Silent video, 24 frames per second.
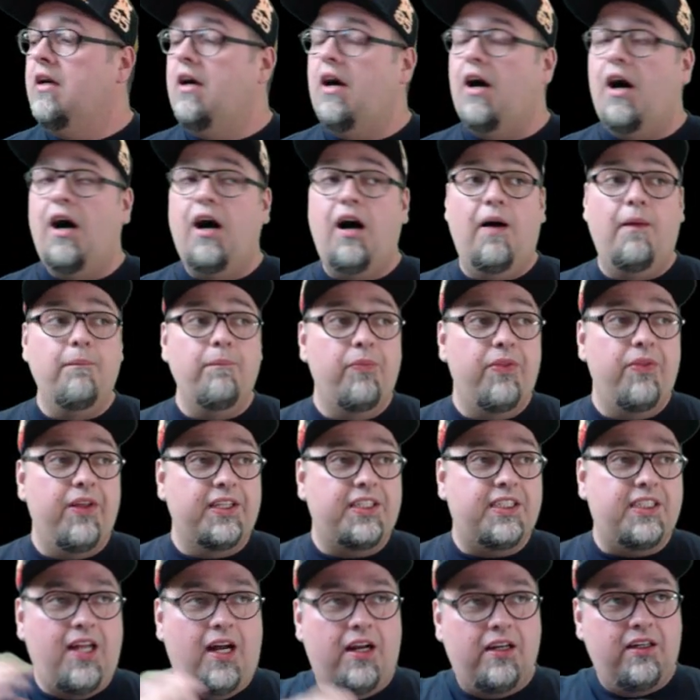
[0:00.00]
Um,
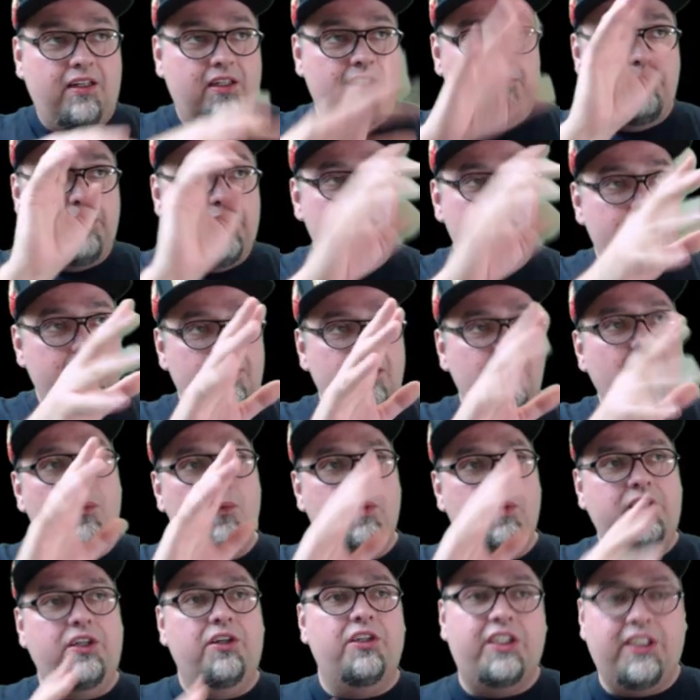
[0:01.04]
that's not going to be you know
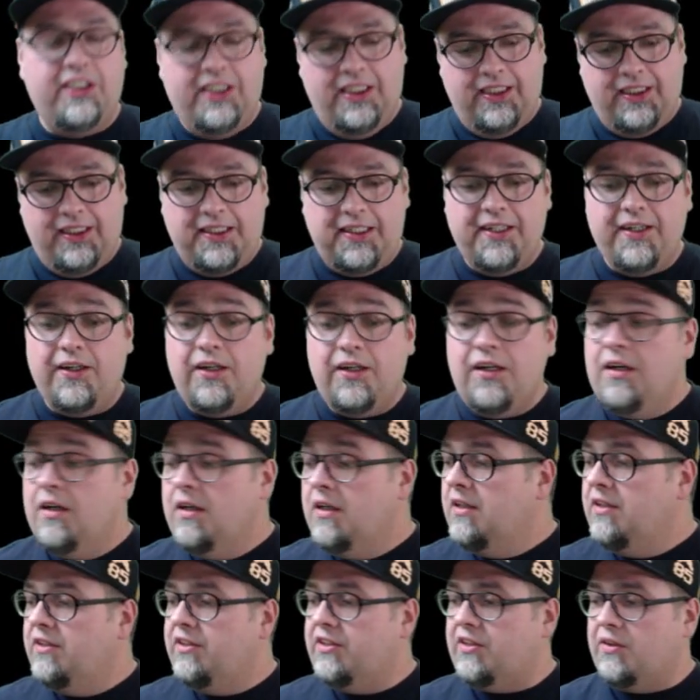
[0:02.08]
what you're seeing here.
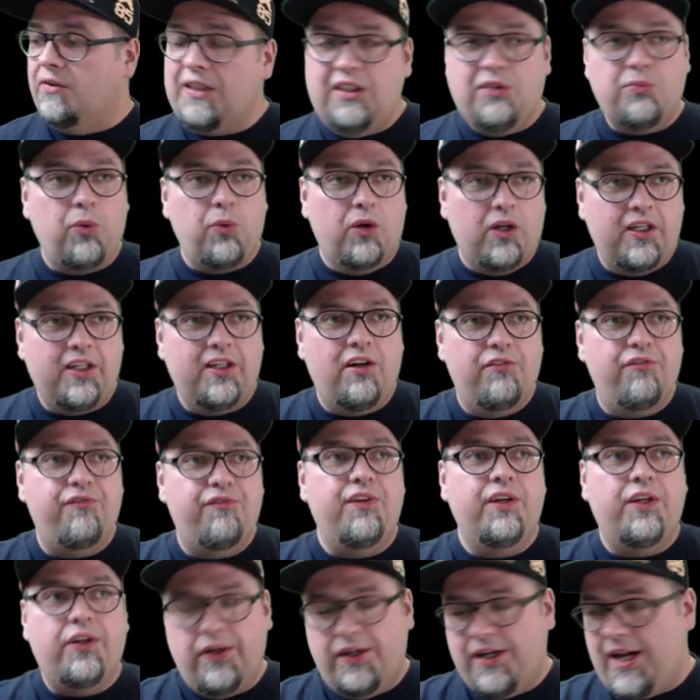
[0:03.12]
So he's working on
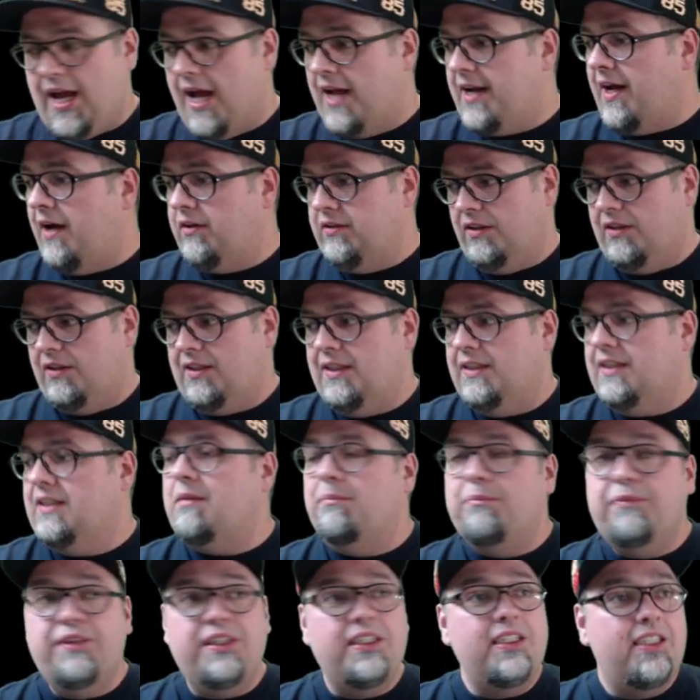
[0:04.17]
figuring that out and getting
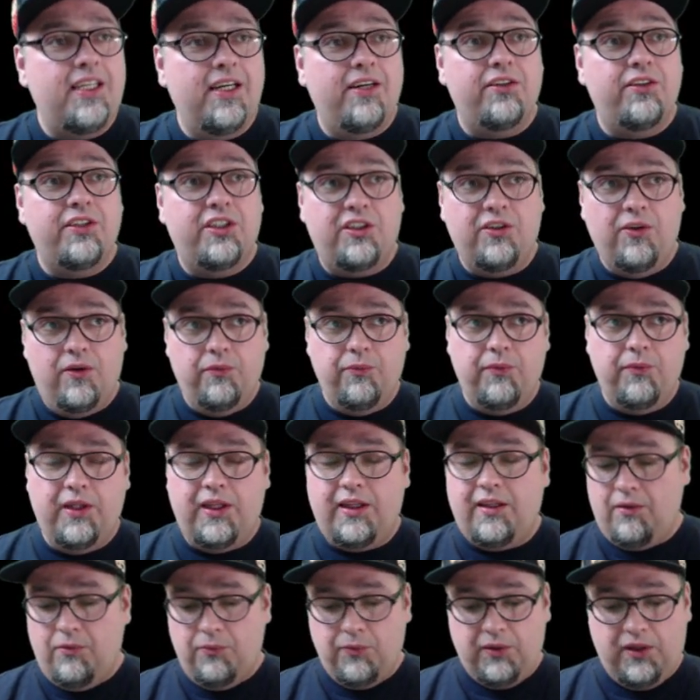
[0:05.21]
some details going
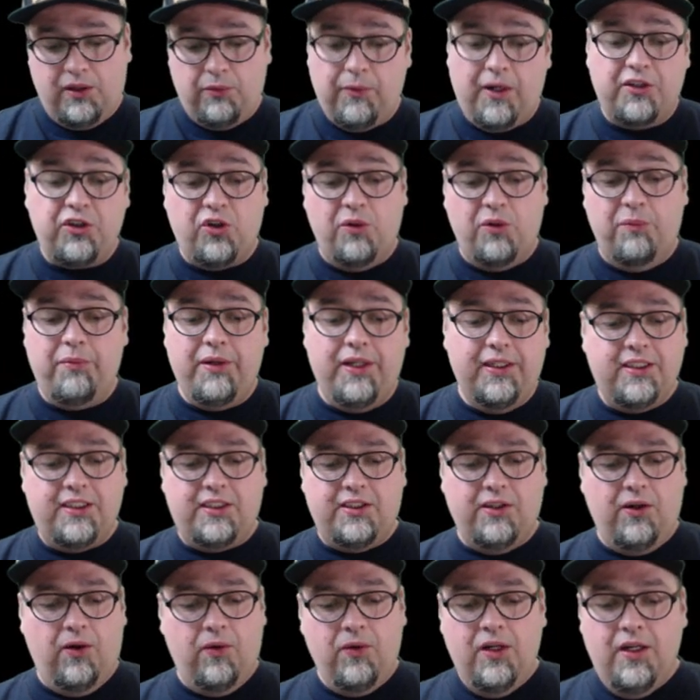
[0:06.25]
with with Retrobit.
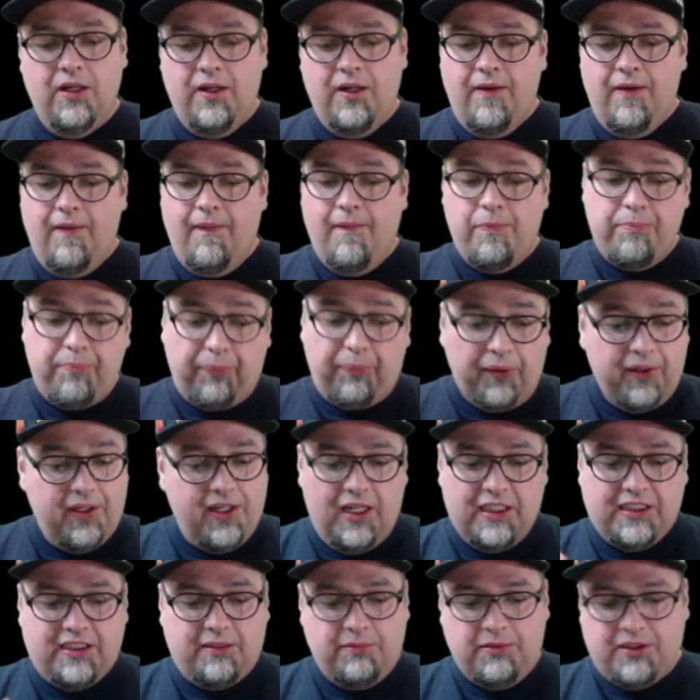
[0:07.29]
So pretty
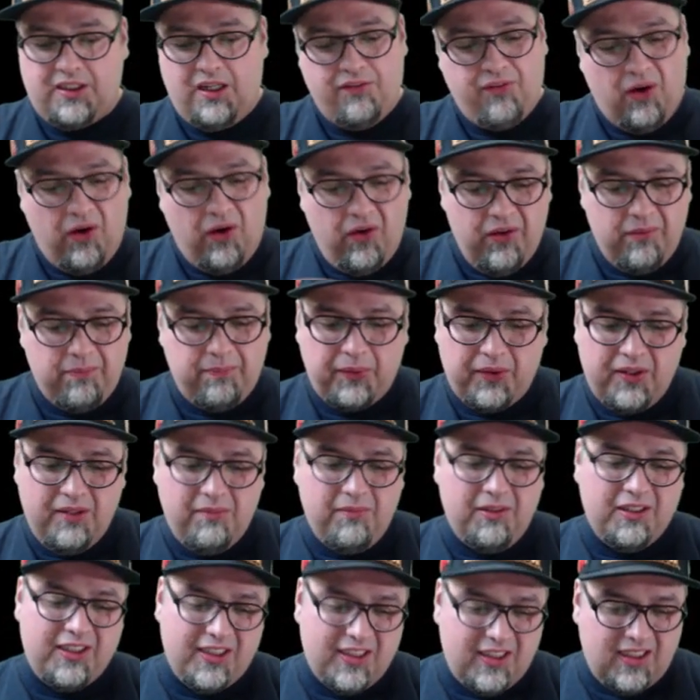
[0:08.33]
awesome stuff. All pretty
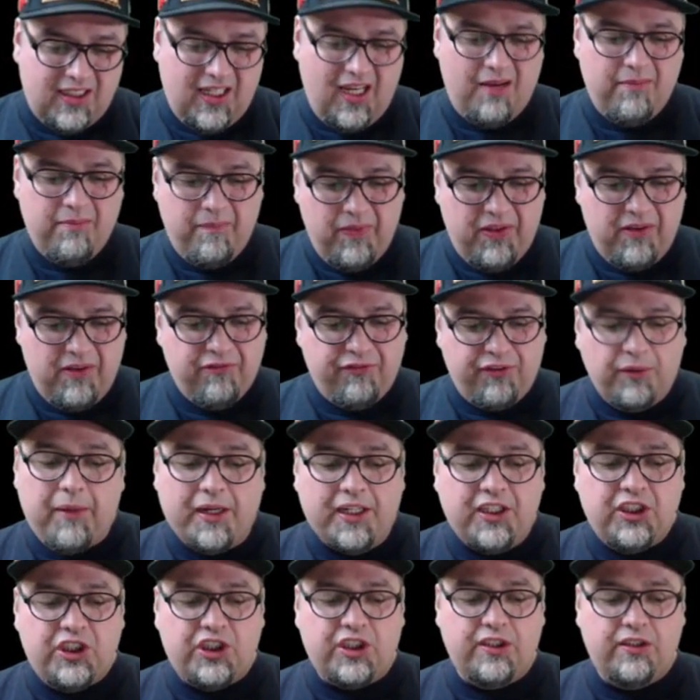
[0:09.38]
much the same
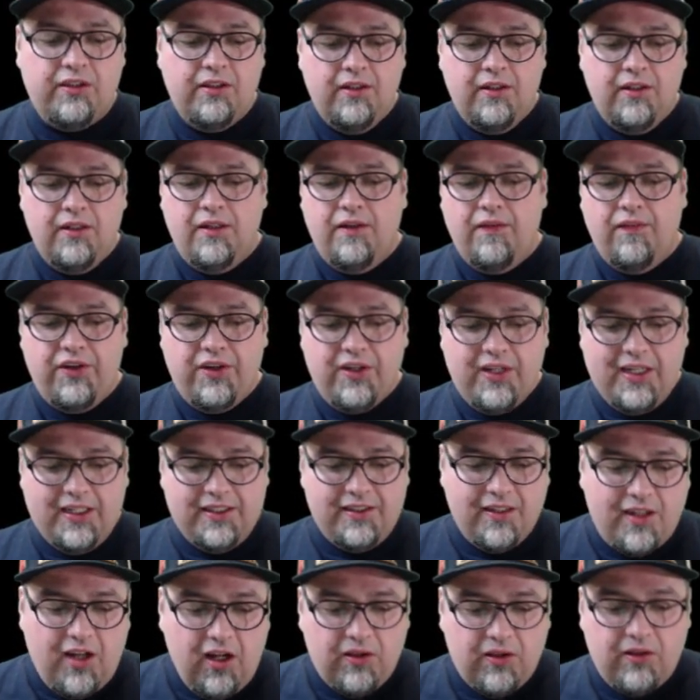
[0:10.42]
information. You get in
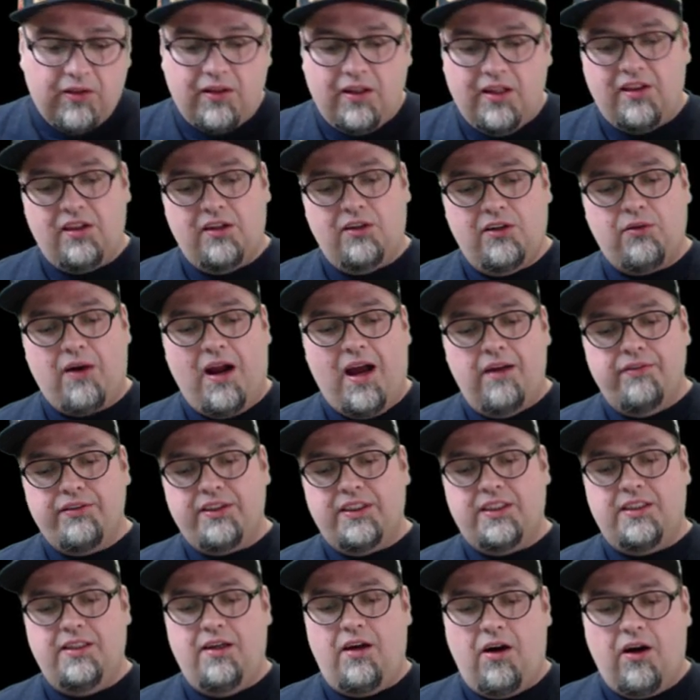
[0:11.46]
the color lithographs,
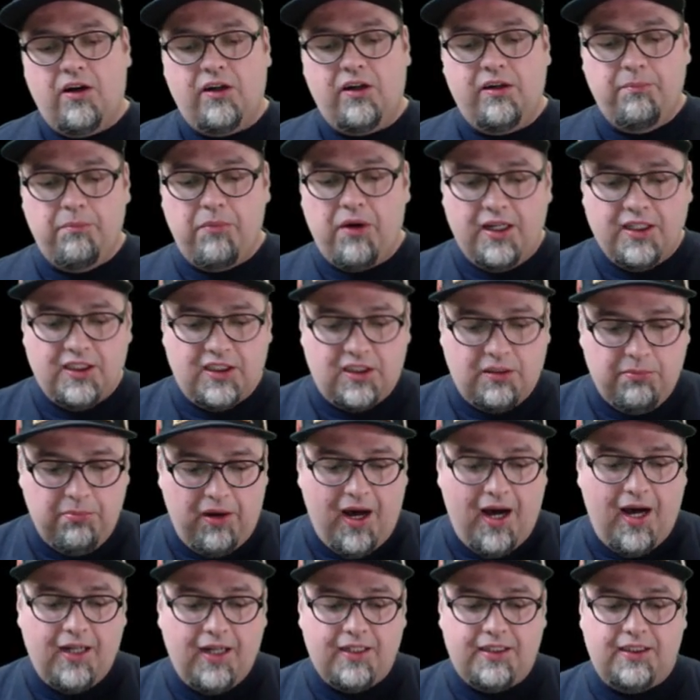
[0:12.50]
the hard embossed
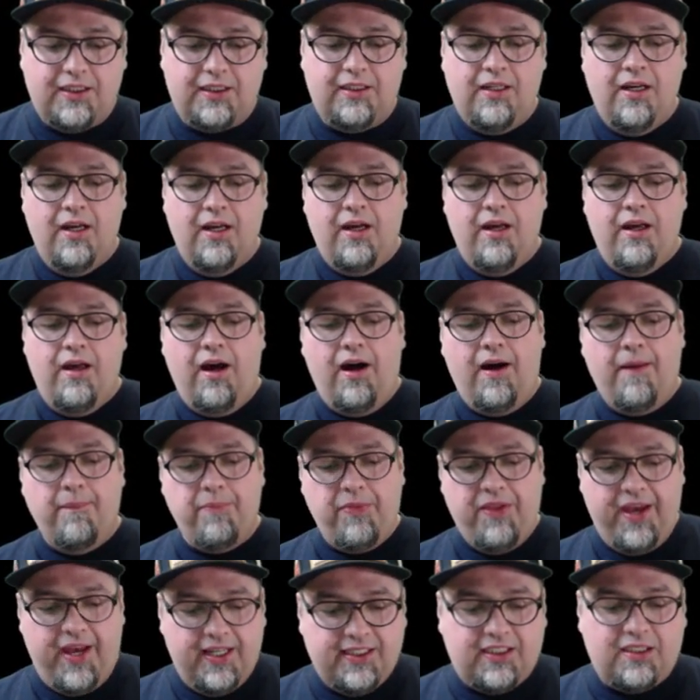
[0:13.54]
box, um,
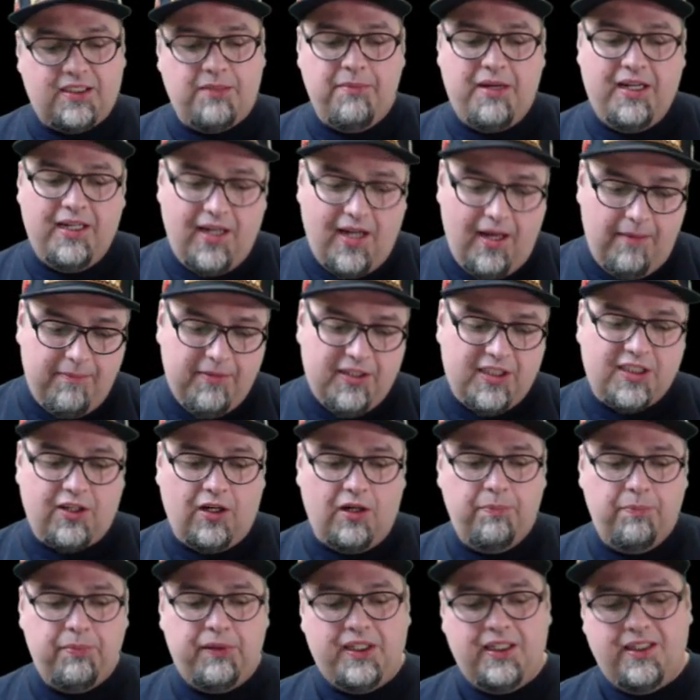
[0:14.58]
the estimated
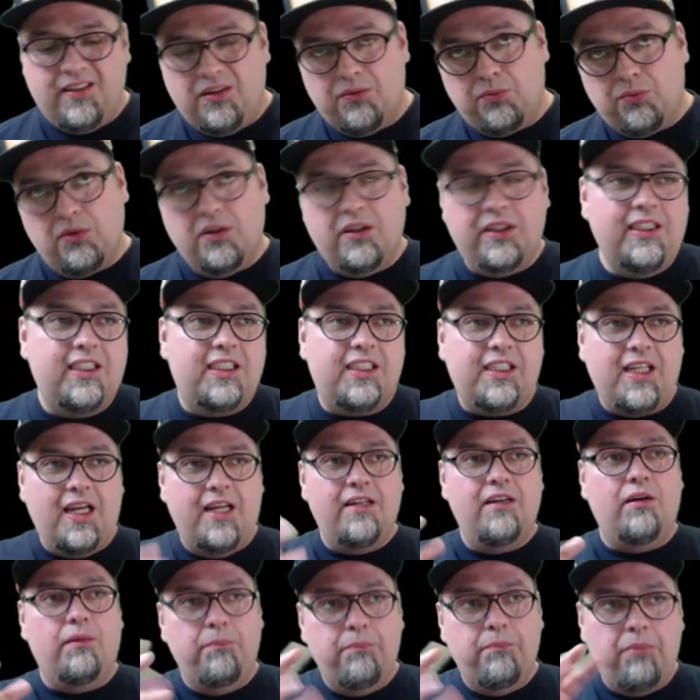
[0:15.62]
MSRP and the release
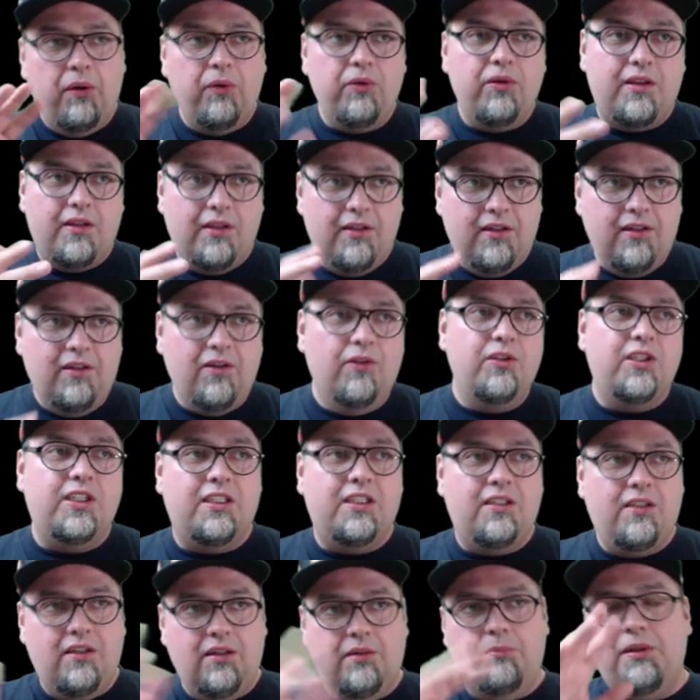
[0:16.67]
date are both you know
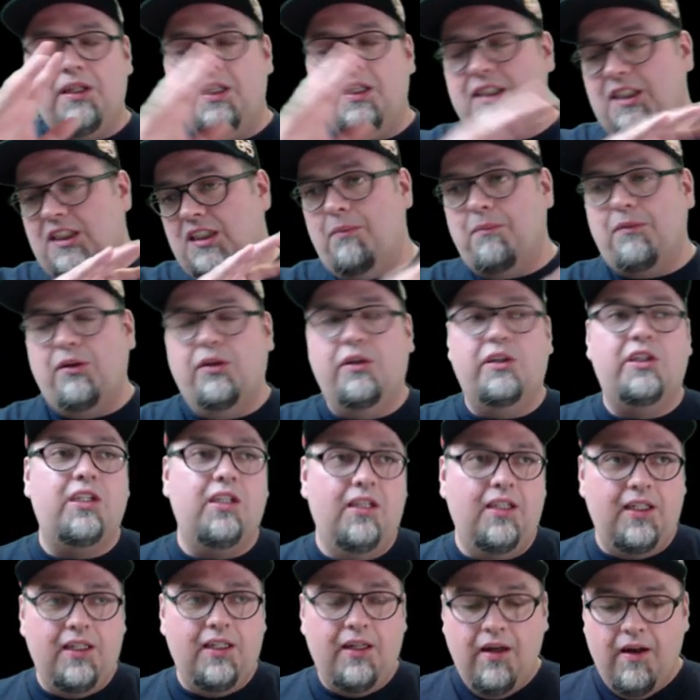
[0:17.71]
going to be similar to
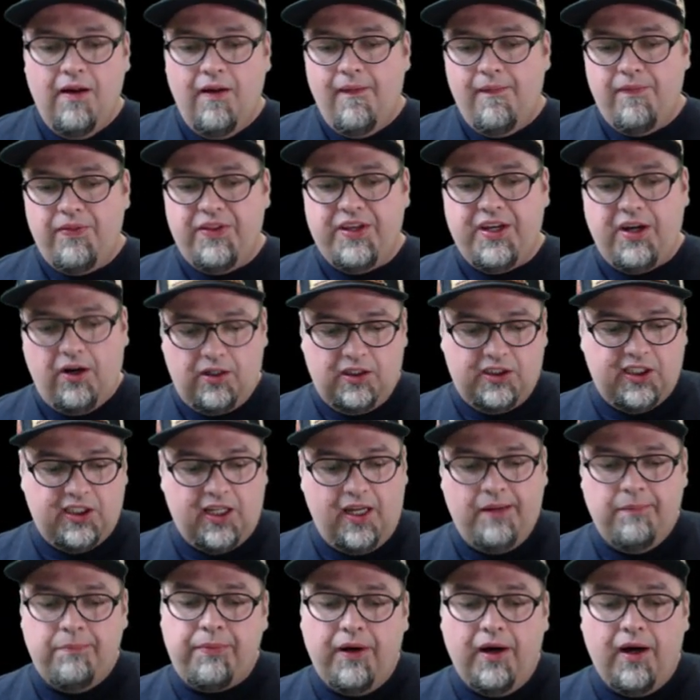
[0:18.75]
the the
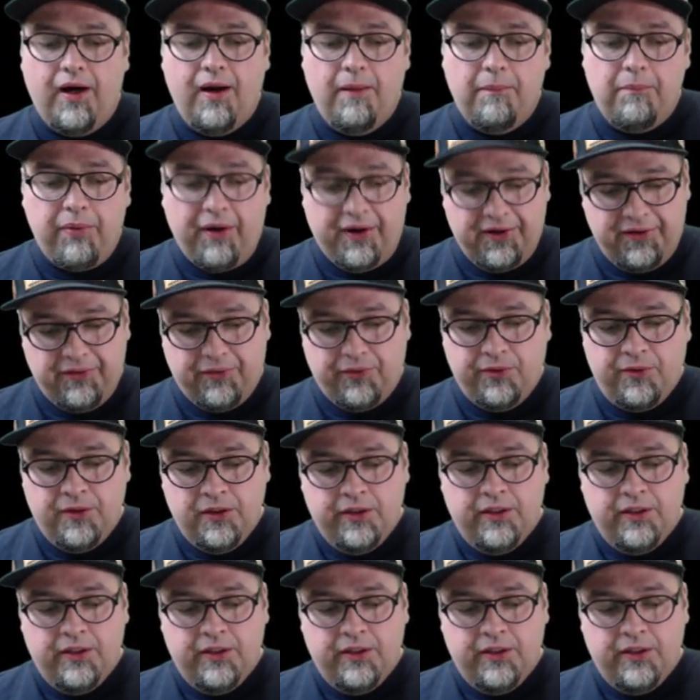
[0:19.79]
R-Type uh, bundle.